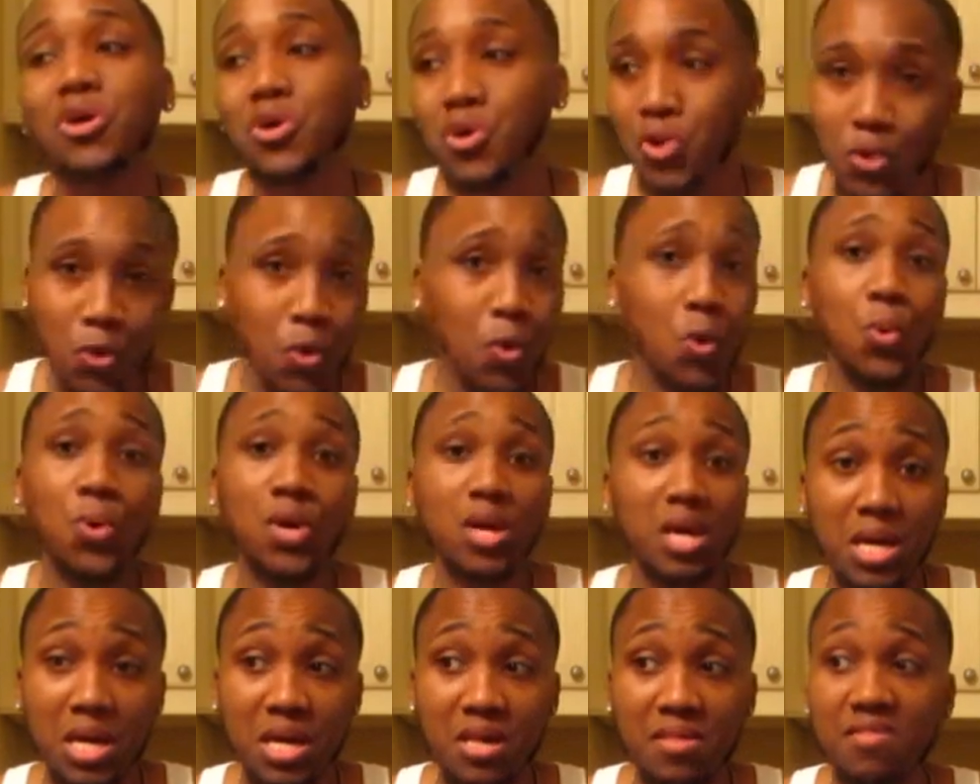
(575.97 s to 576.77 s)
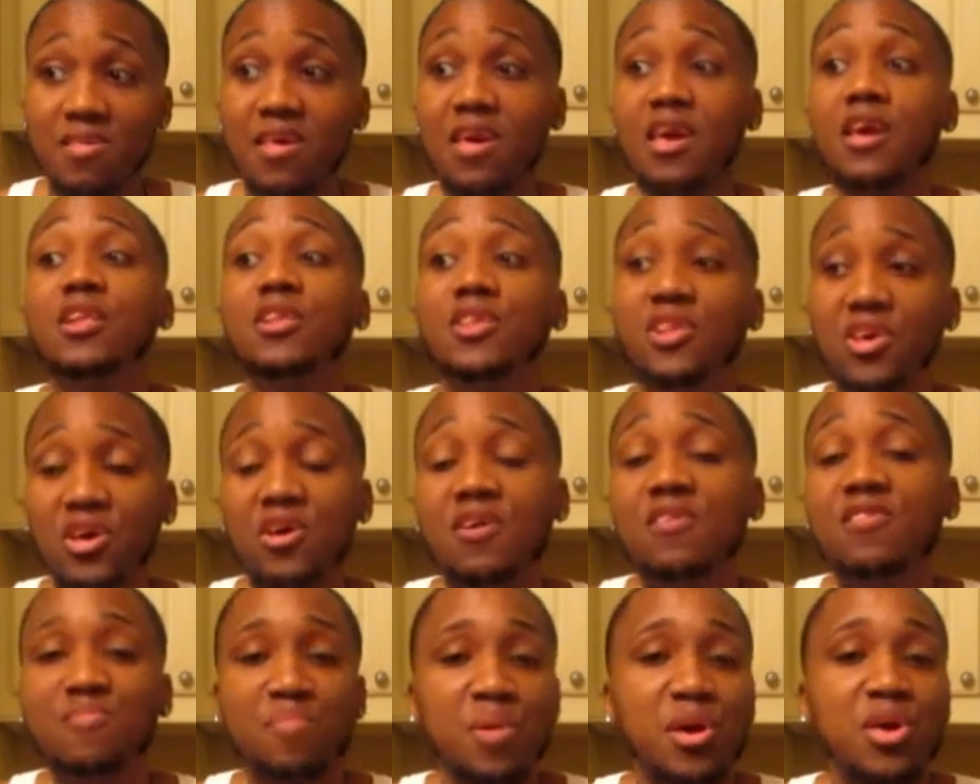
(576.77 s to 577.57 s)
glorious, it
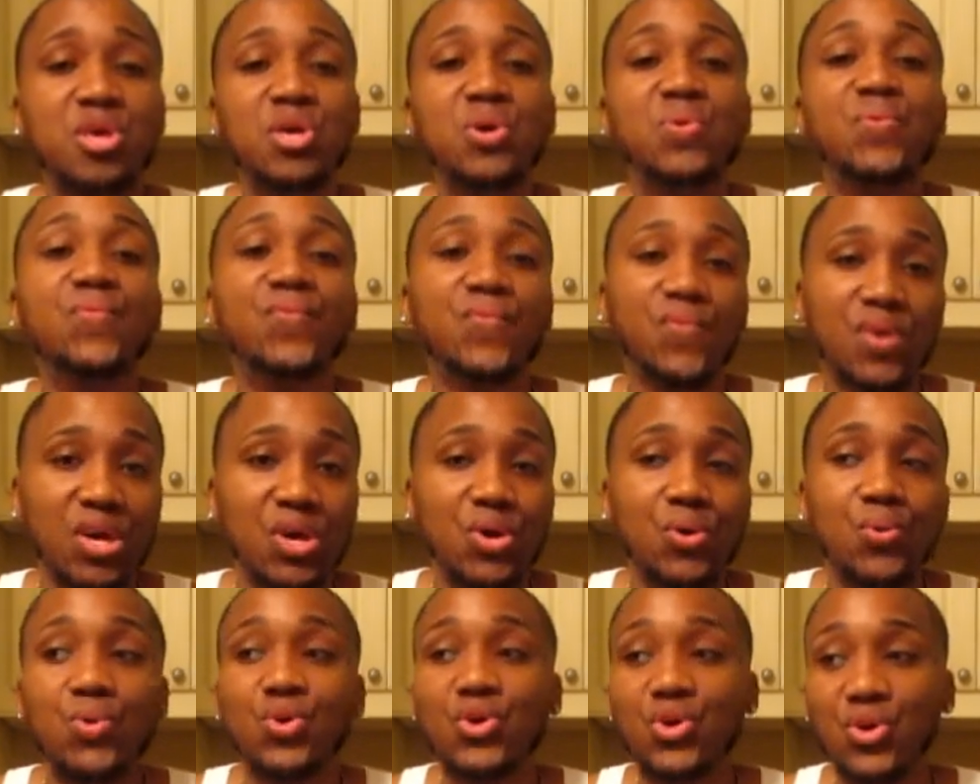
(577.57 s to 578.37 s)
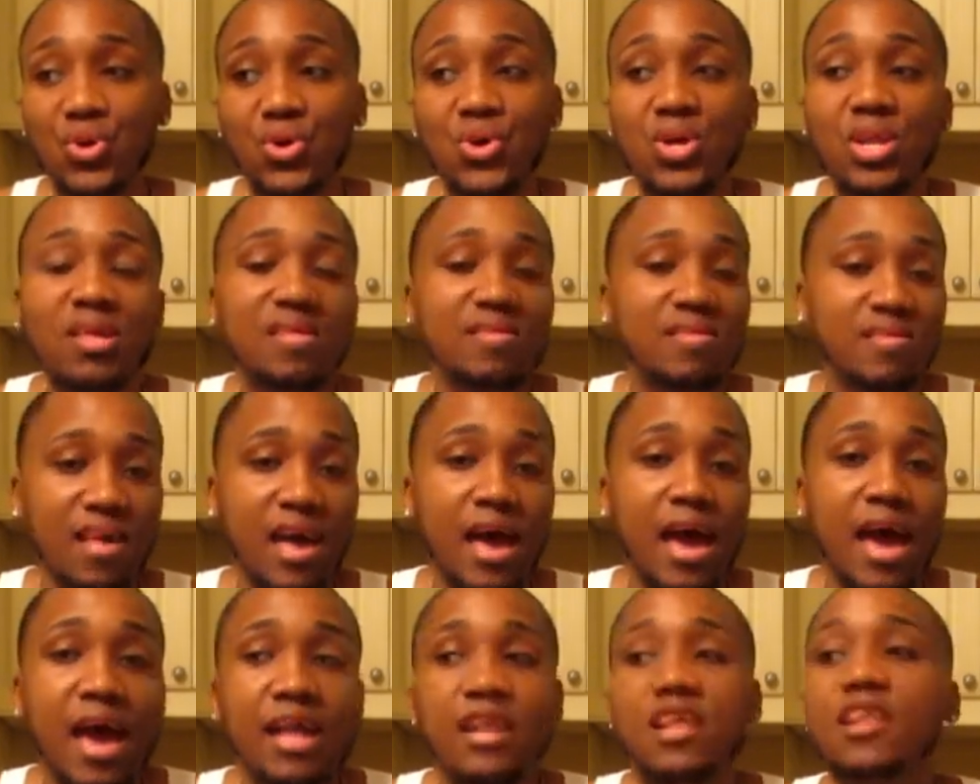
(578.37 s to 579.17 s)
does make you feel good
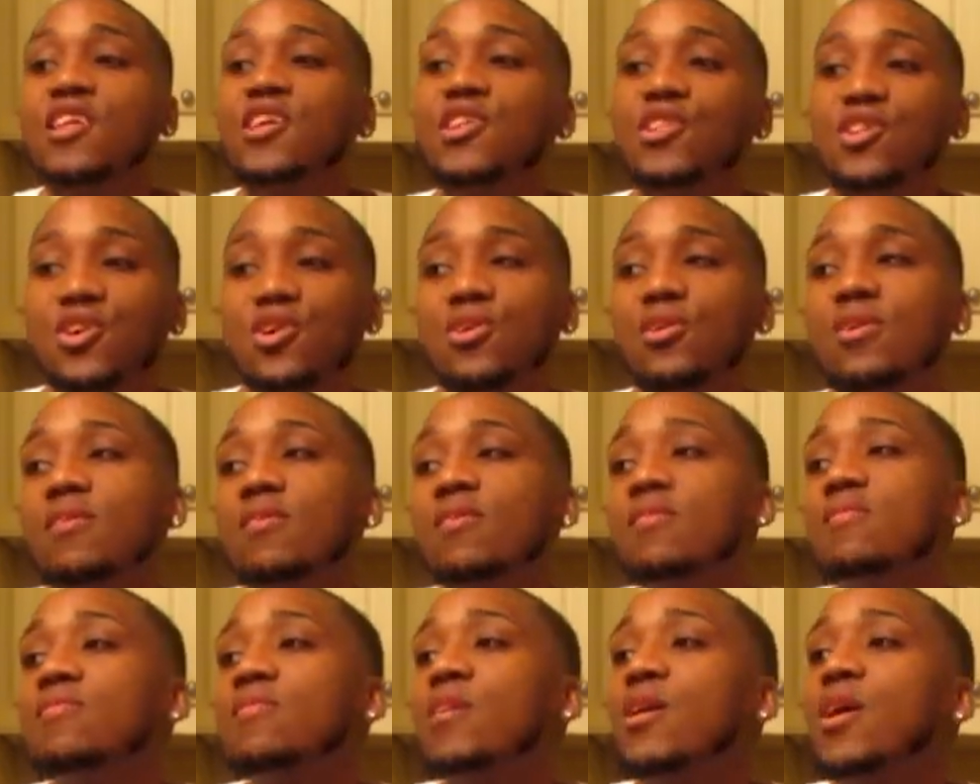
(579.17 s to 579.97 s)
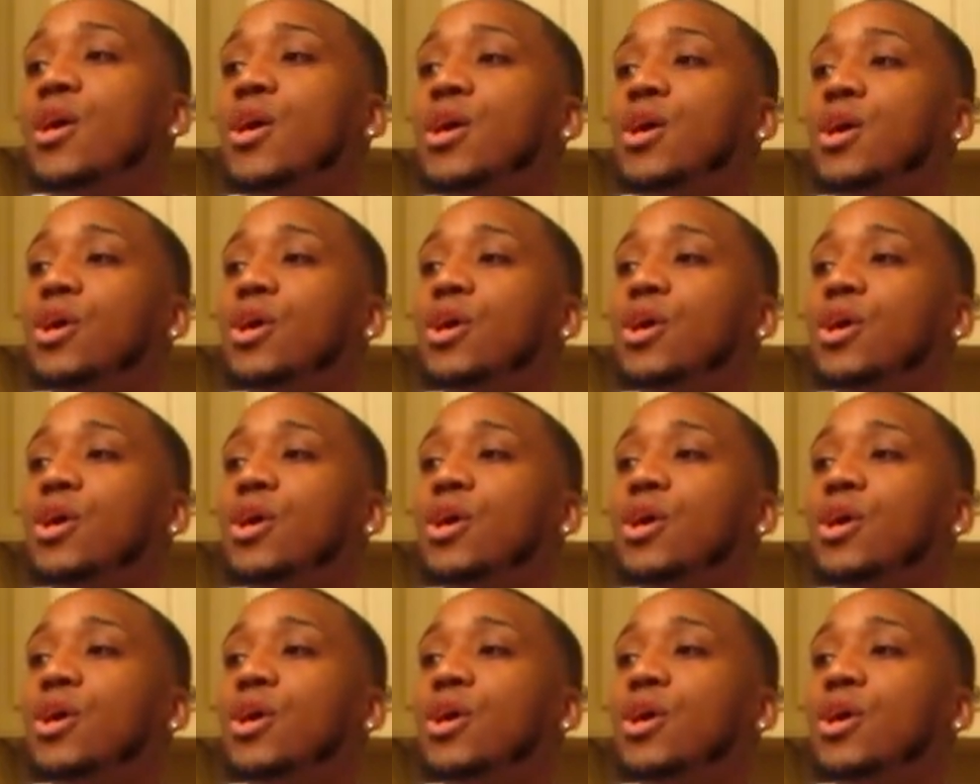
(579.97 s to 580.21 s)
inside and it does